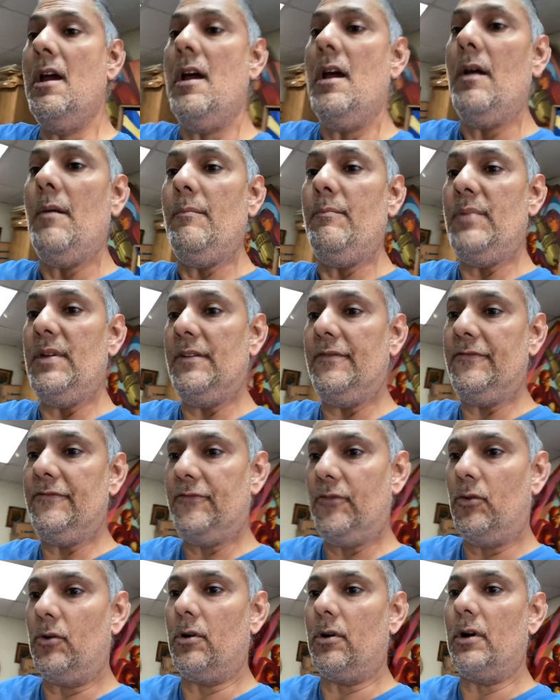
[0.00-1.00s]

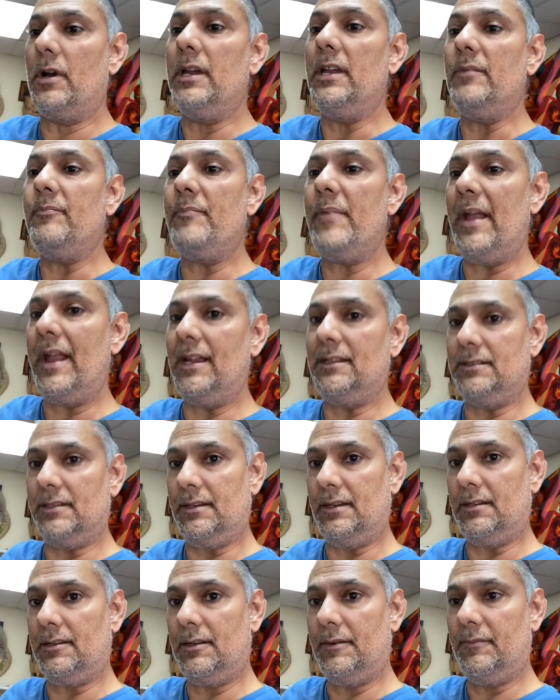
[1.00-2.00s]
before he painted
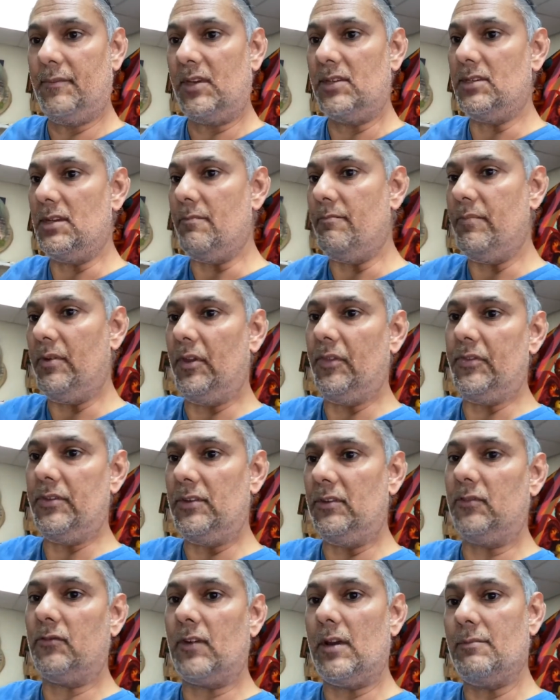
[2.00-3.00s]
it, because he built these
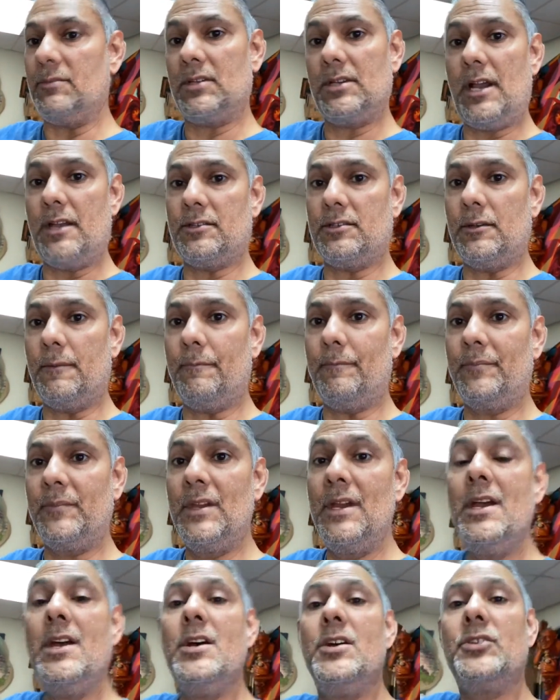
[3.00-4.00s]
frames custom.
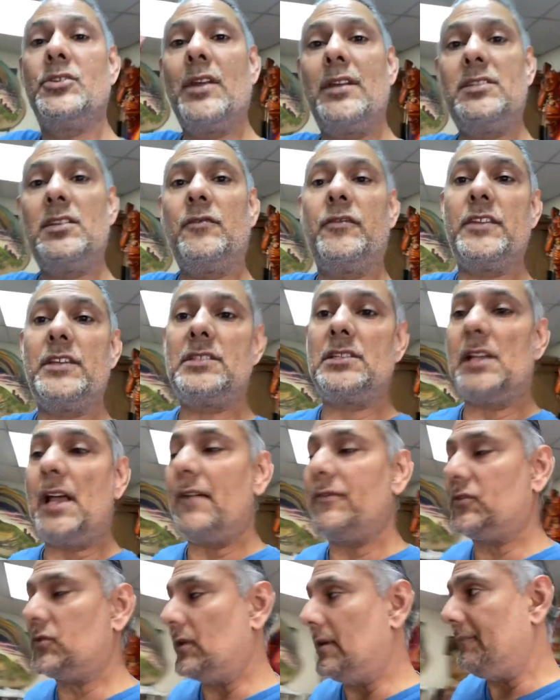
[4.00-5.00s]
So that's it for this live
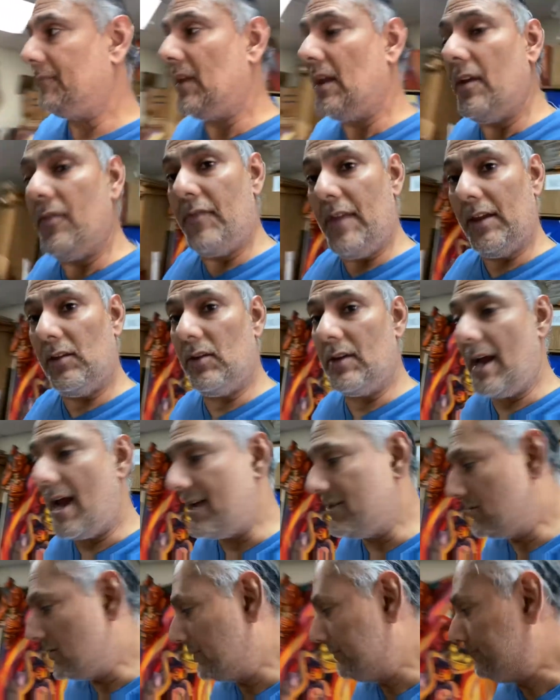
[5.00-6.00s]
stream. Thank you
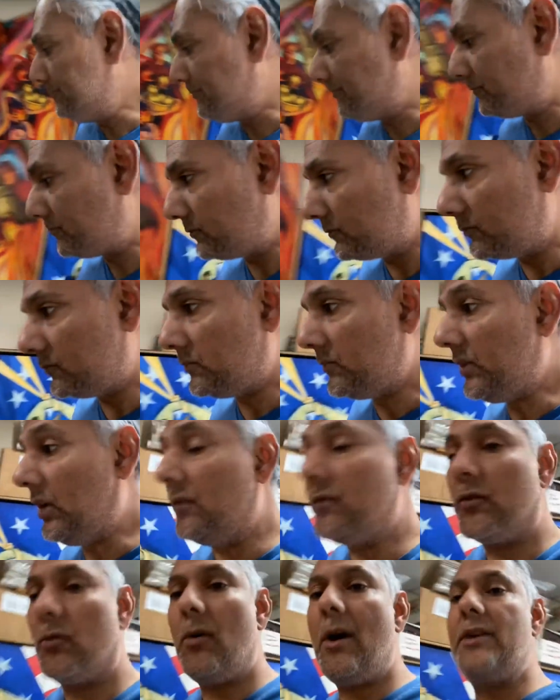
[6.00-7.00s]
guys
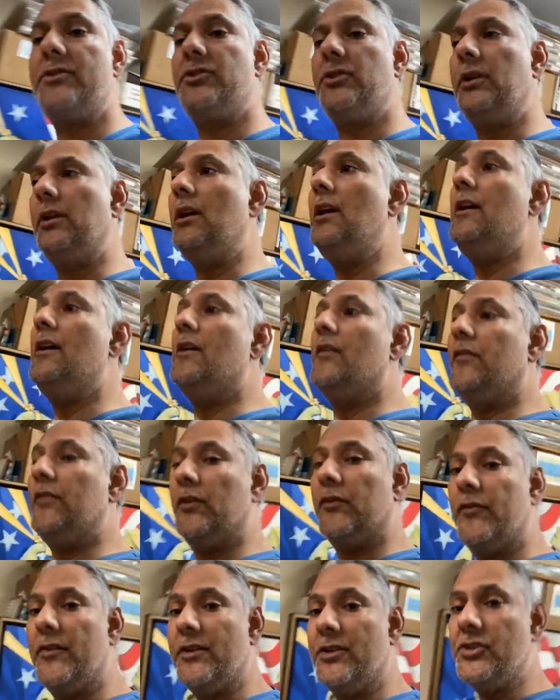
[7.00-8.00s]
for watching. Feel
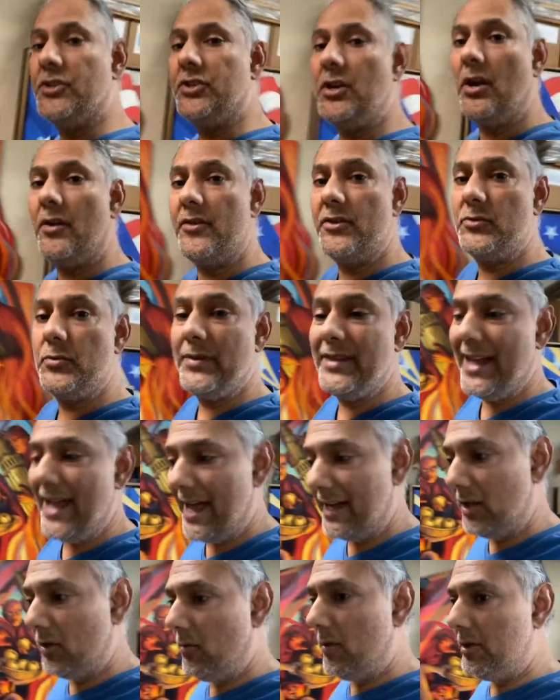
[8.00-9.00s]
free to share this with
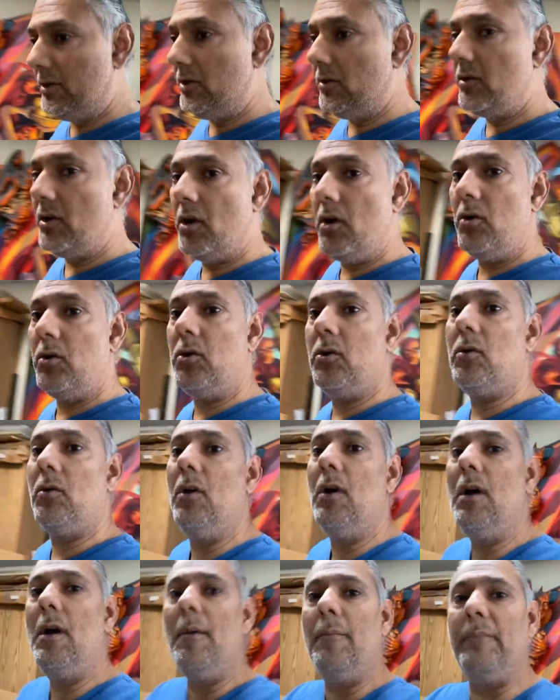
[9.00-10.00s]
anyone you know who
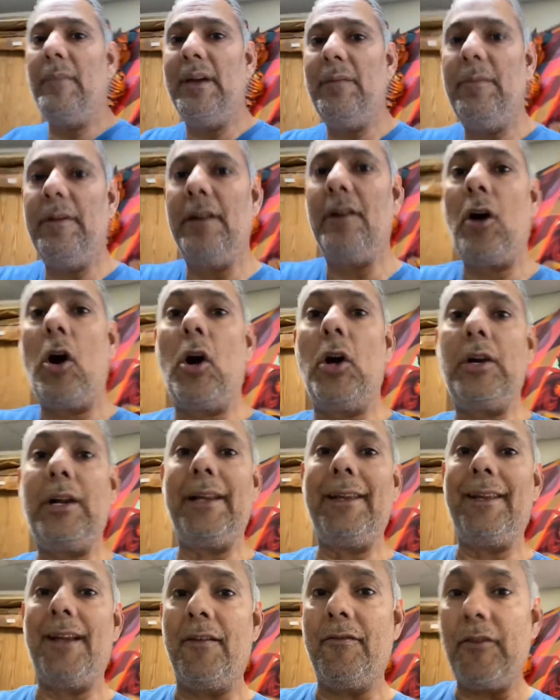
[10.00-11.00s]
may be an art
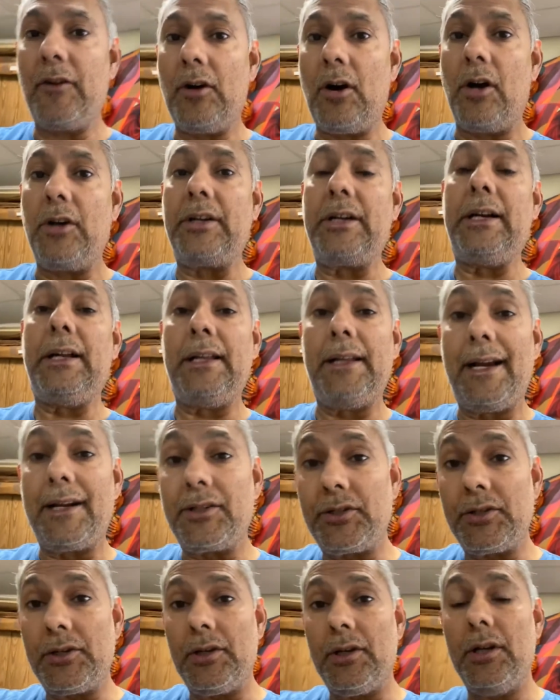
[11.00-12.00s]
lover, art
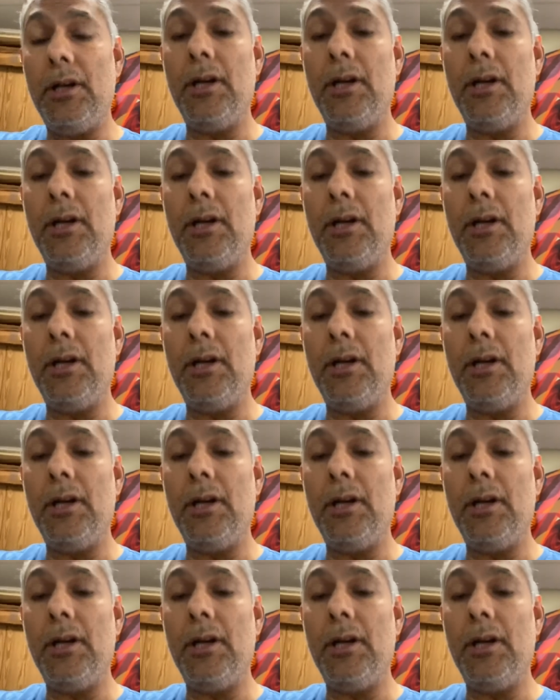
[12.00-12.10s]
collector.